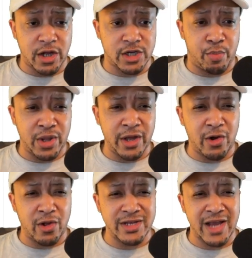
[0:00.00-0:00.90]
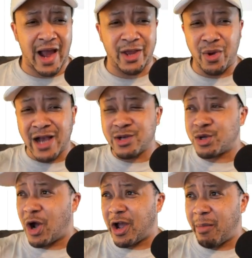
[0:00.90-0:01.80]
It's a political attack. You guys are
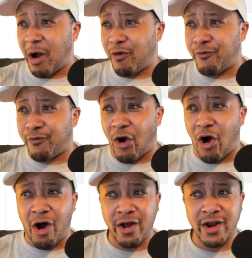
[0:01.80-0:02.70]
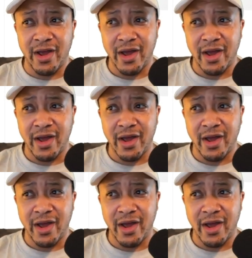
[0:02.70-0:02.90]
talking about fraud?